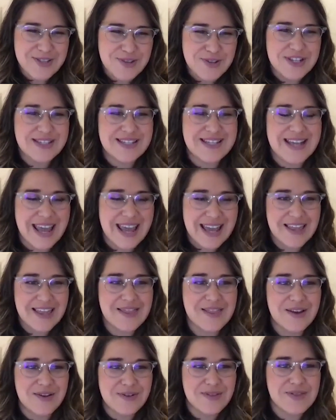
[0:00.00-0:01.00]
So just
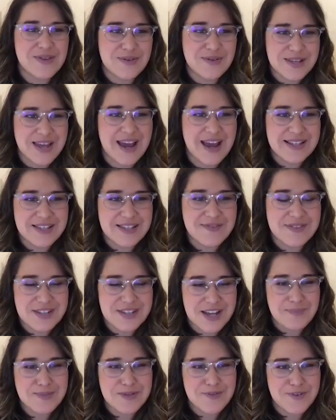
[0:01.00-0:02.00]
taking those kinds of
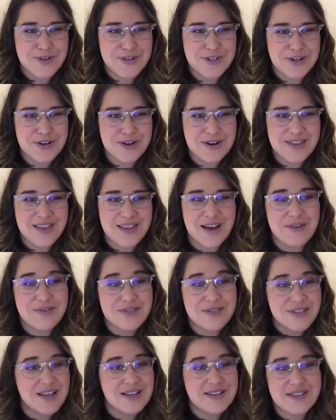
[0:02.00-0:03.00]
steps for sure. And
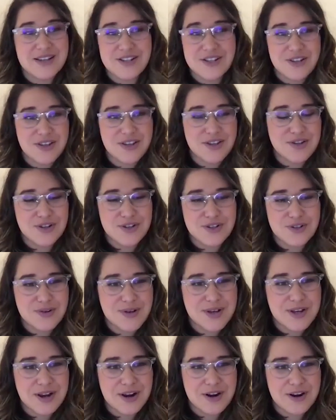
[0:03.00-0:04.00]
that's such a true
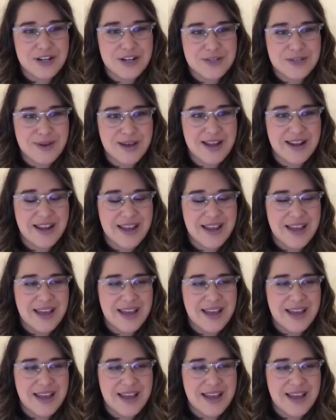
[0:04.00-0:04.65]
encouragement.